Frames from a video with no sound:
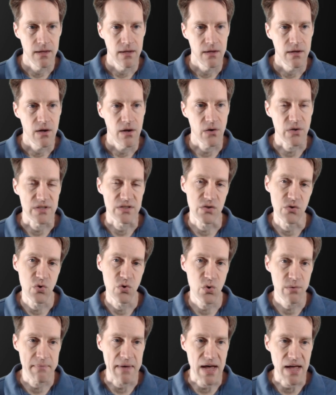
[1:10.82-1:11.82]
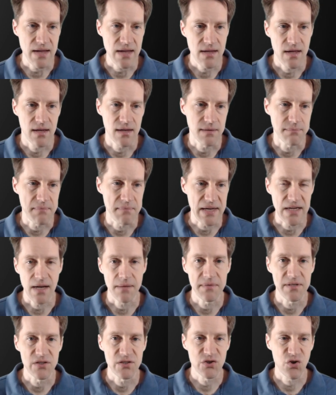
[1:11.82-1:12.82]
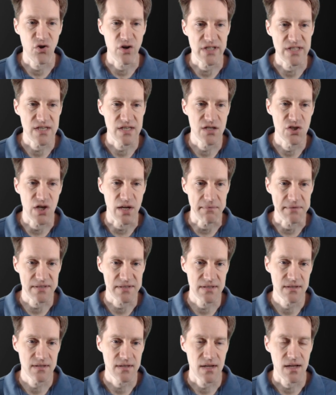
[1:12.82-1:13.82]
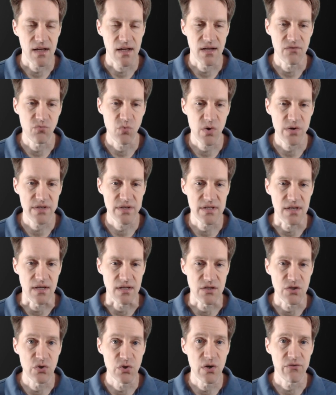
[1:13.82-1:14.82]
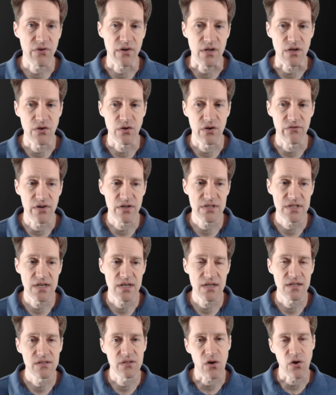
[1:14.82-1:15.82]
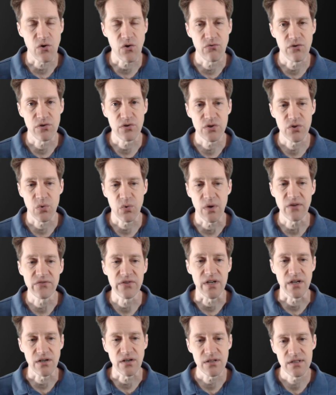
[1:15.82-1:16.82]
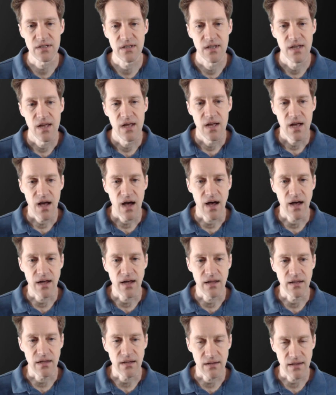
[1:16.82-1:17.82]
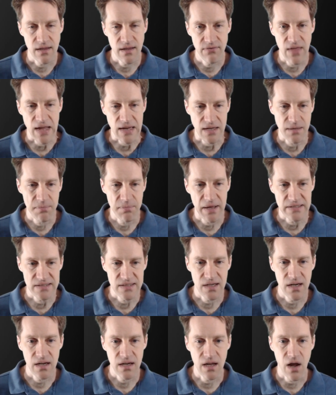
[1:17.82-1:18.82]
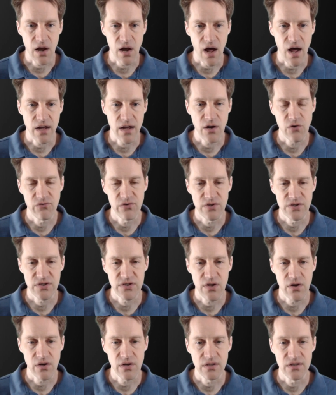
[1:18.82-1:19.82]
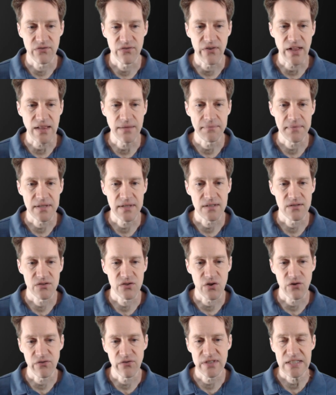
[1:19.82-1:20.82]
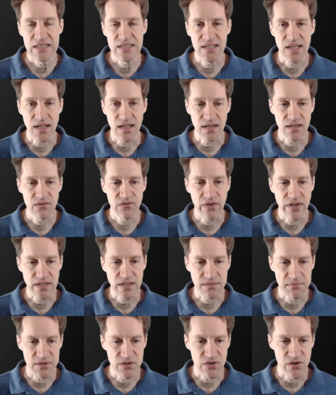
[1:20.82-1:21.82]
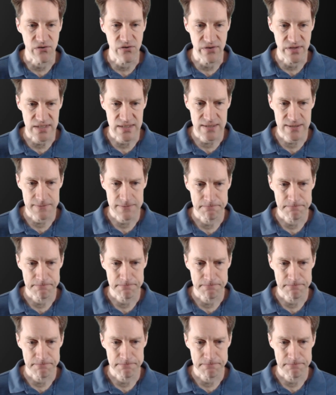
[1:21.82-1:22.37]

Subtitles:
Okay, so who am I? My name is Creston Jameson. I've worked at 2 different universities over 12 years. In that capacity, I oversaw development services and advancement services,